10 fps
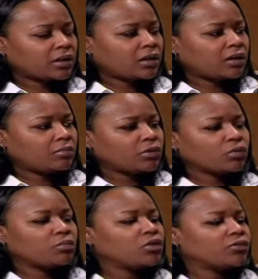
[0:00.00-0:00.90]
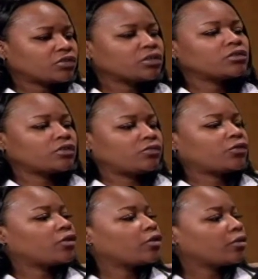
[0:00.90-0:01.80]
Um, you remove children
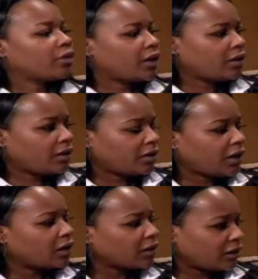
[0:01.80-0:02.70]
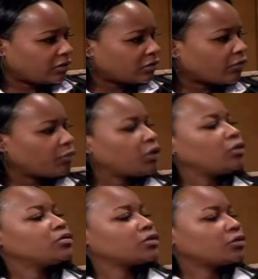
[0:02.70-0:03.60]
for allegations of
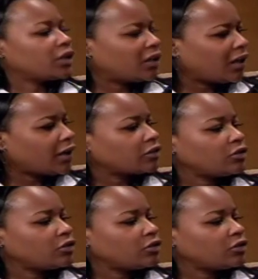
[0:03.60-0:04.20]
abuse or neglect.